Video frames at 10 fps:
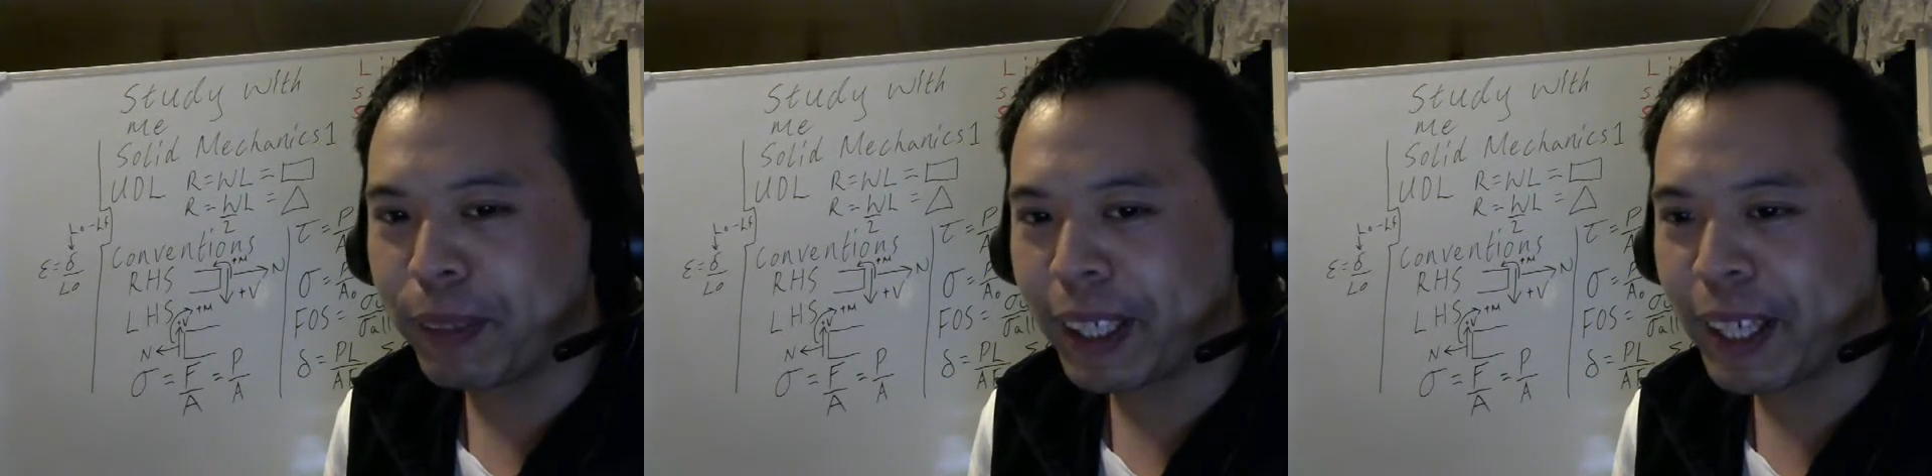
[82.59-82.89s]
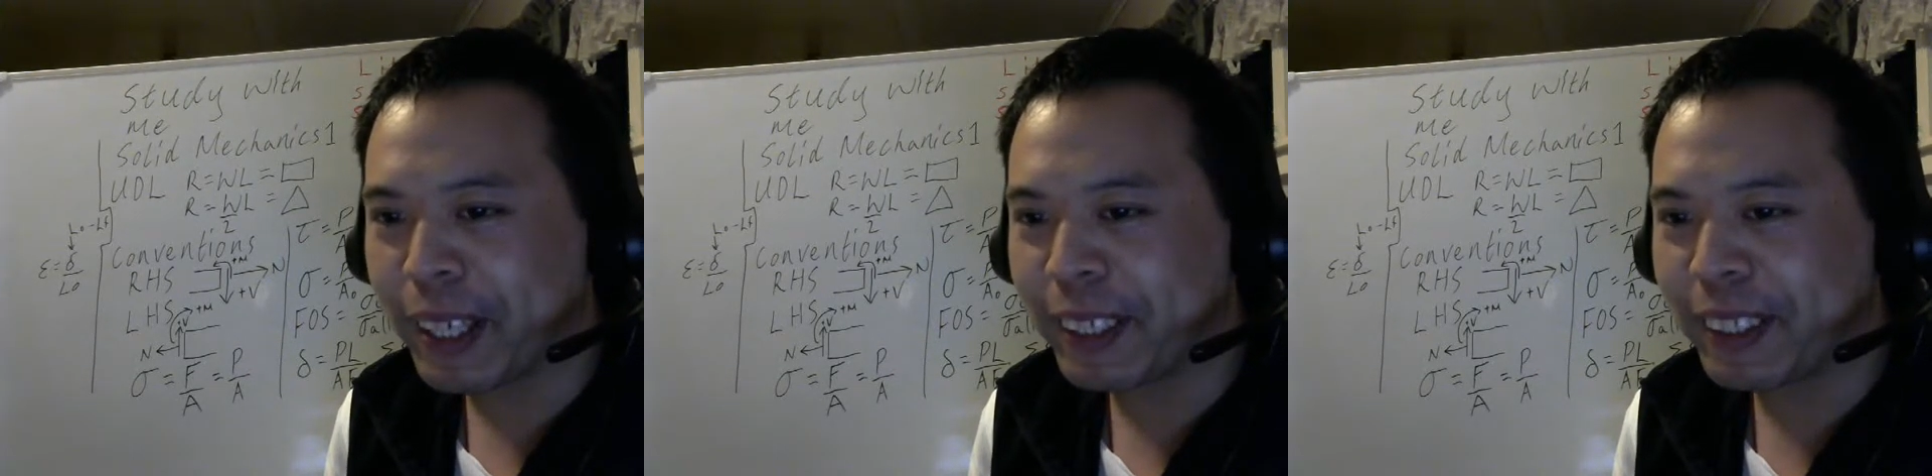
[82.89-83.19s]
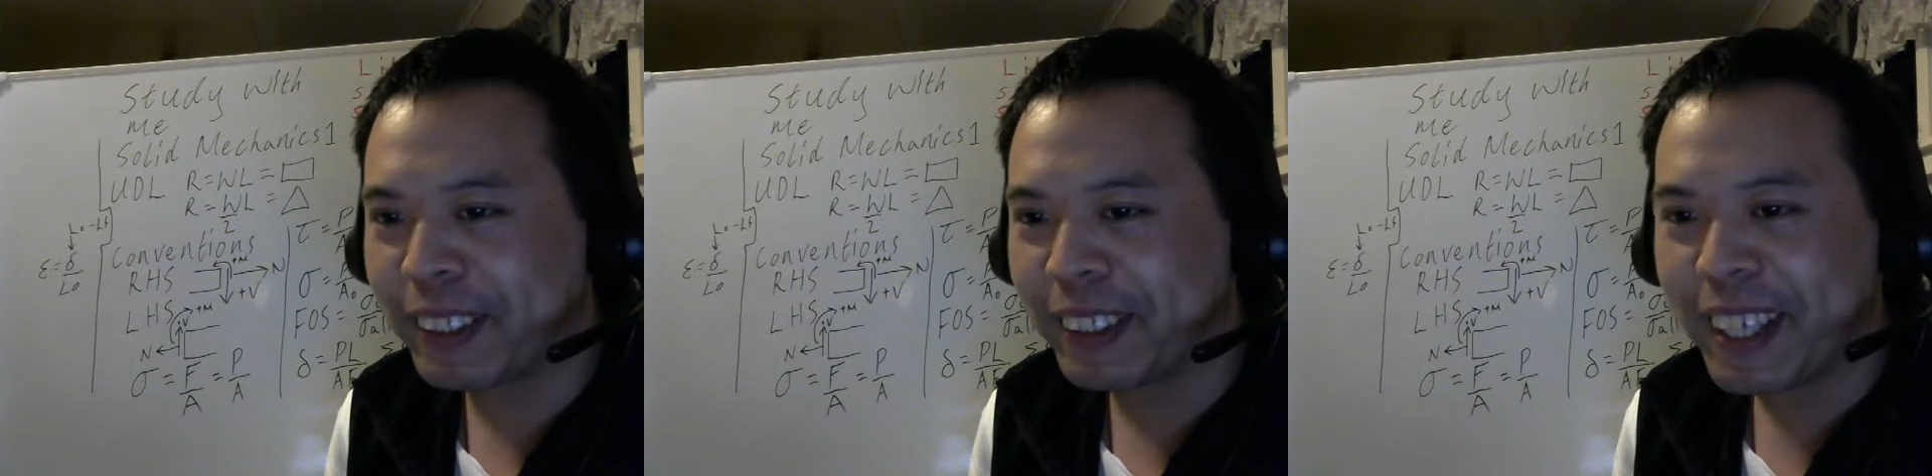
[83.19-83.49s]

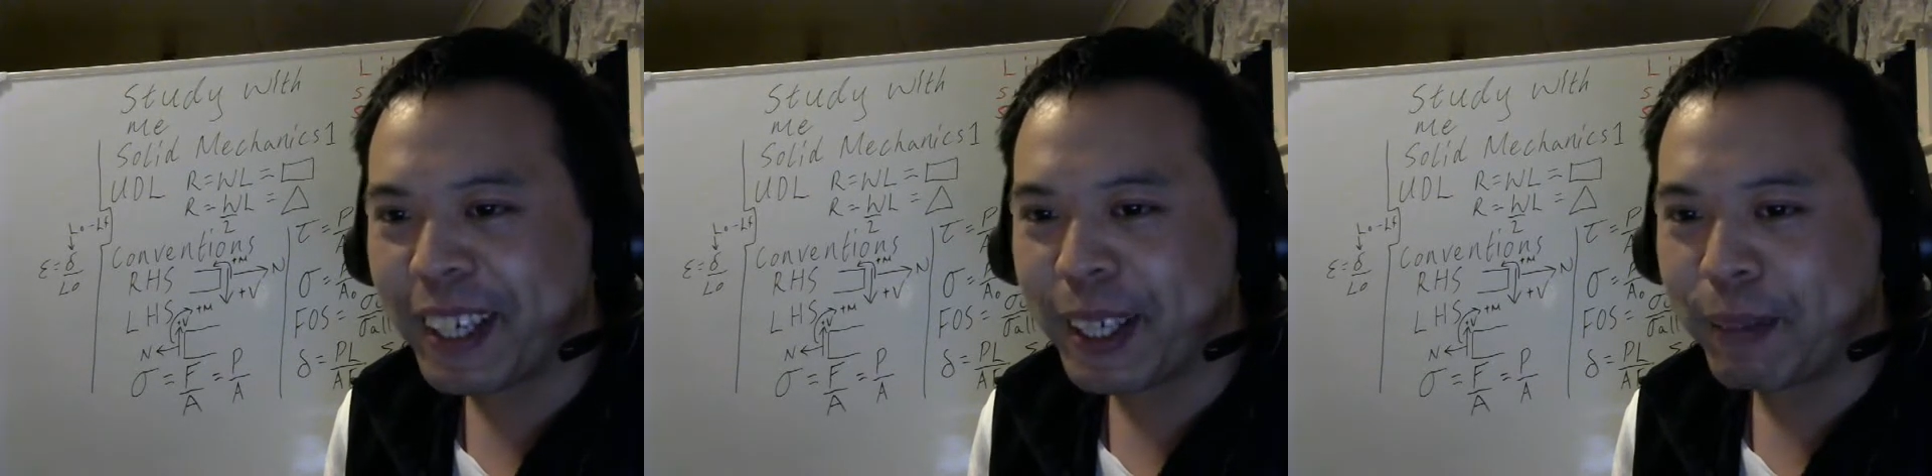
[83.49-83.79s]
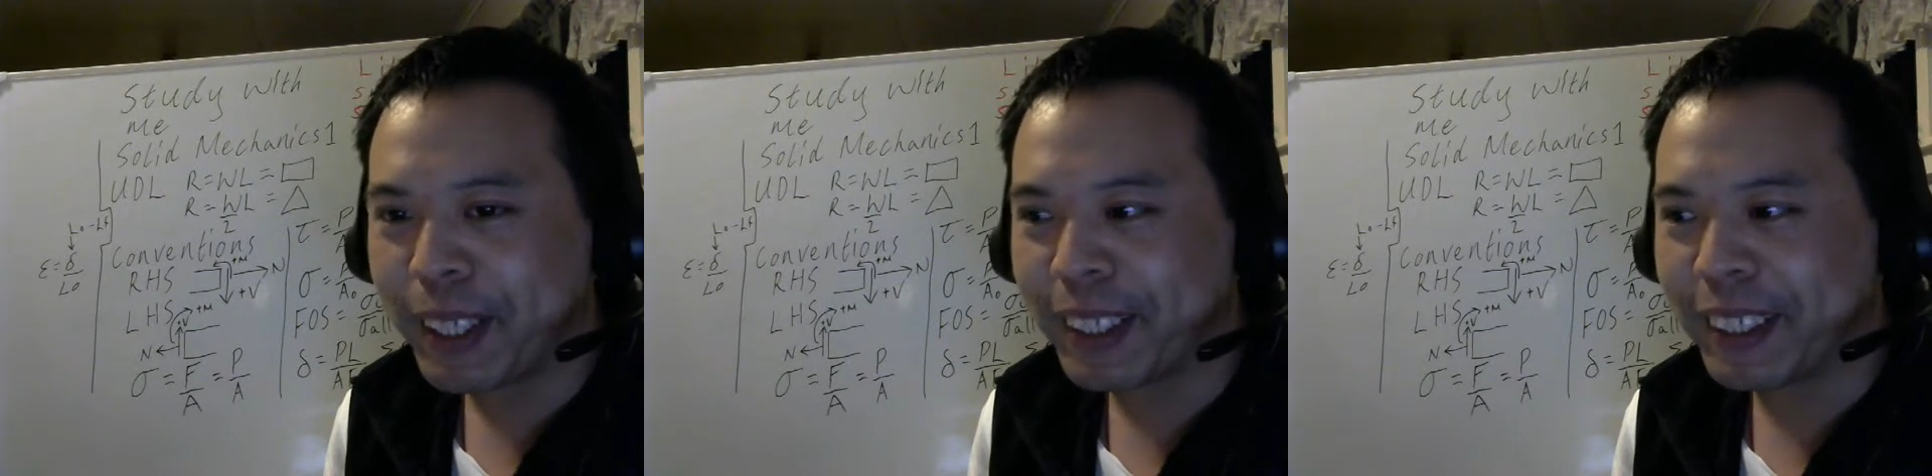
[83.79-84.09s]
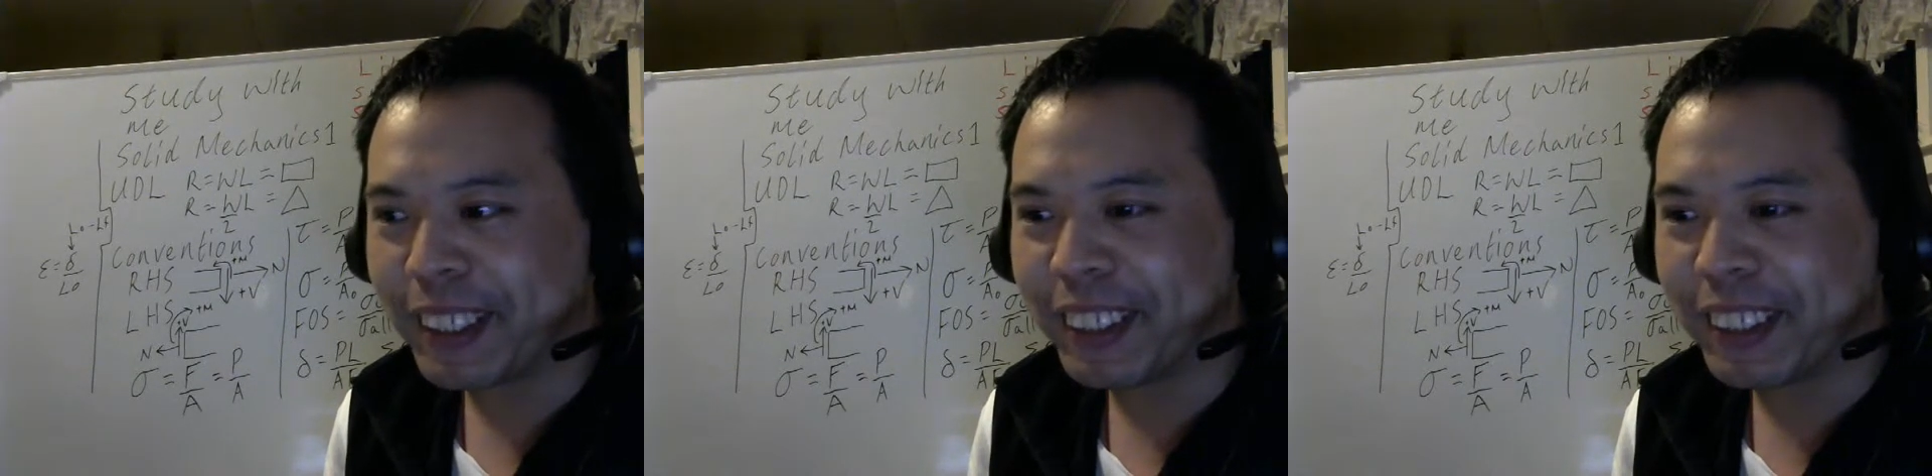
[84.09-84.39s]
mechanics,
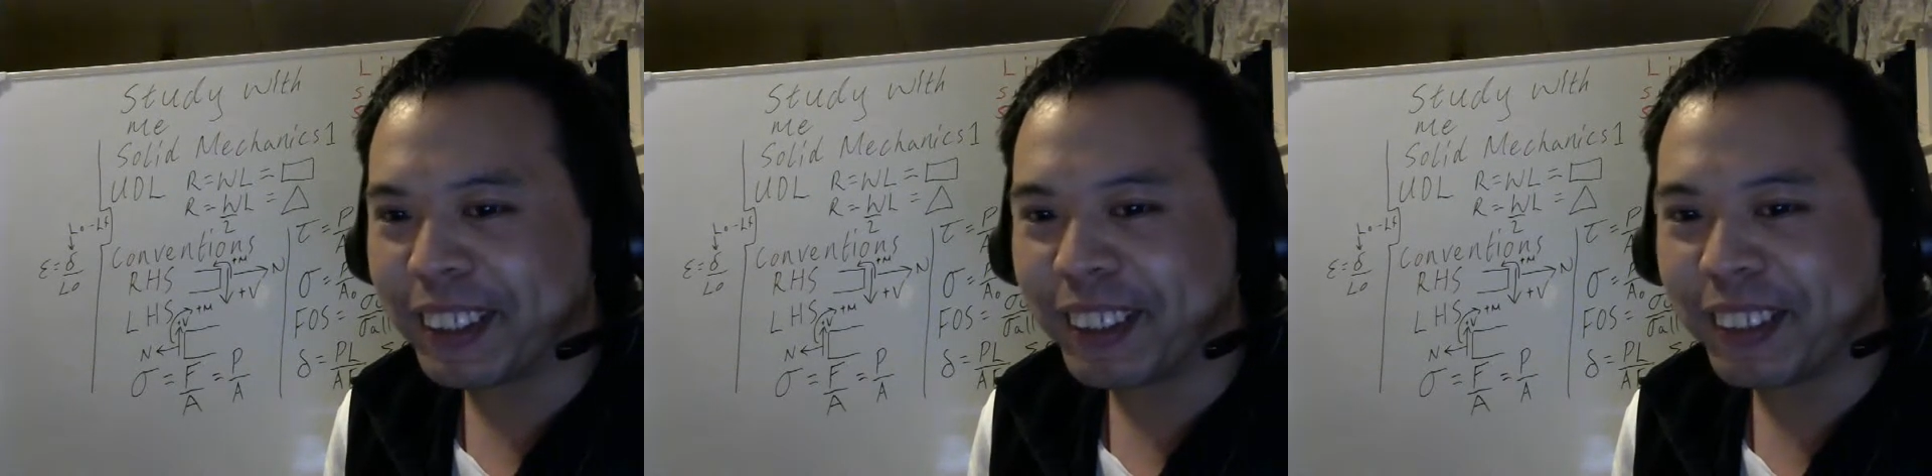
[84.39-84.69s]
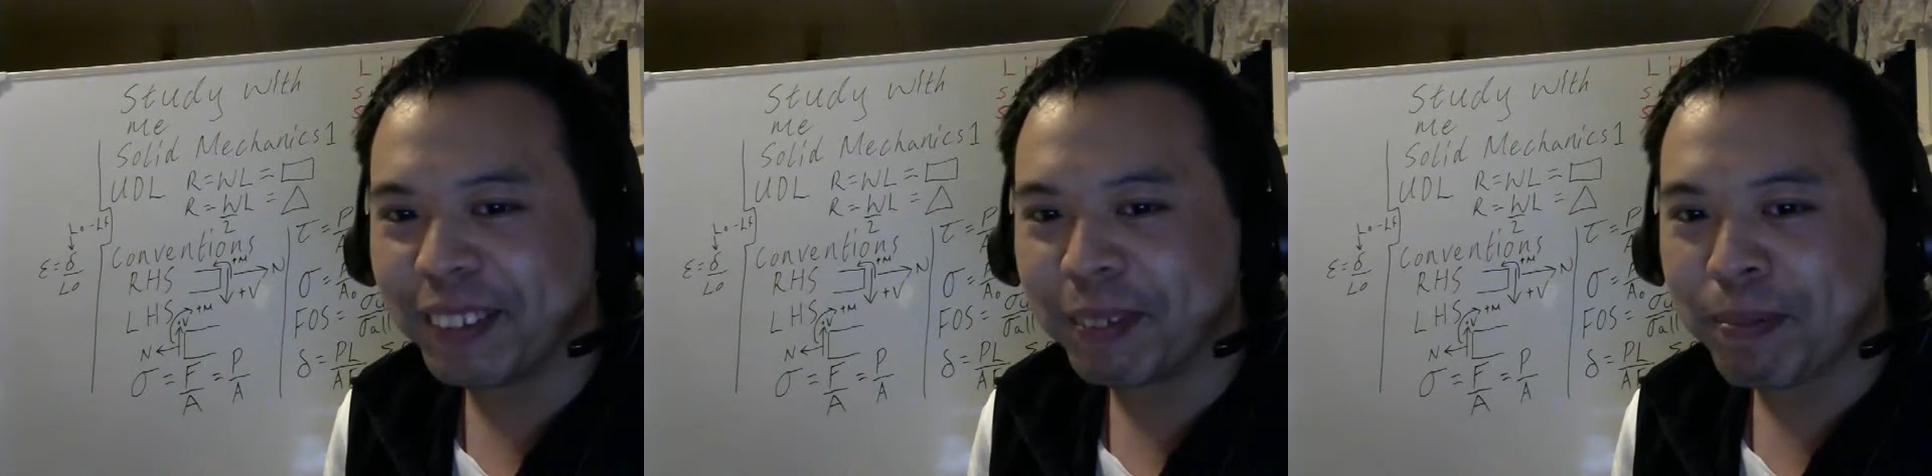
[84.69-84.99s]
because